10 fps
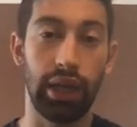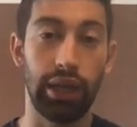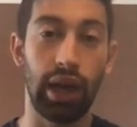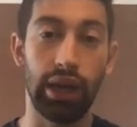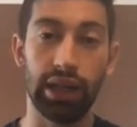
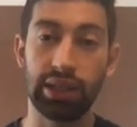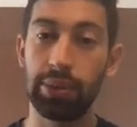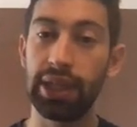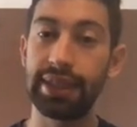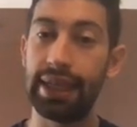in
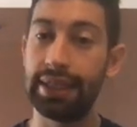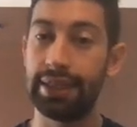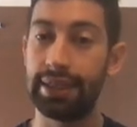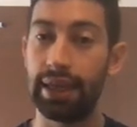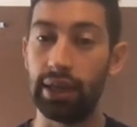AliExpress as
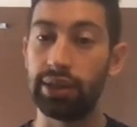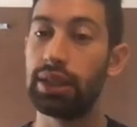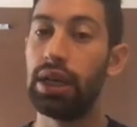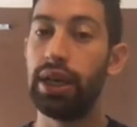sellers.